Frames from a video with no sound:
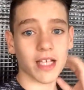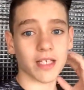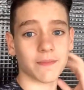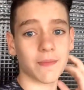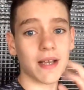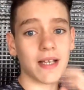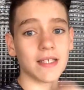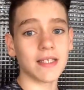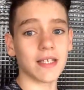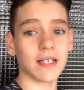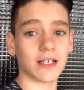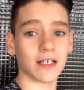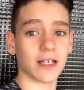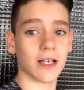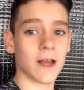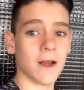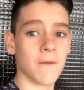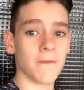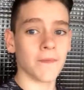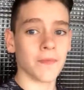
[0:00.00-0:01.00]
It's
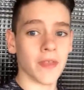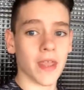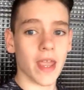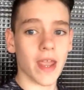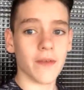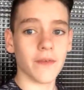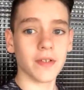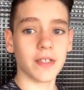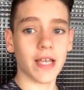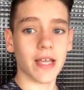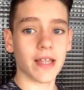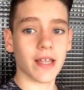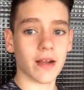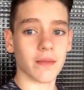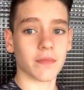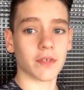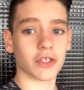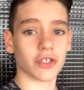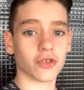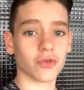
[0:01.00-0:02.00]
basically every day that I'm
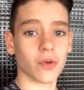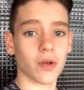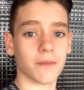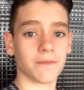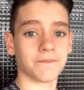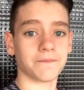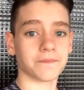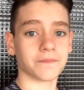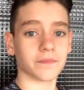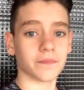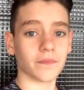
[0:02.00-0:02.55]
going to swim.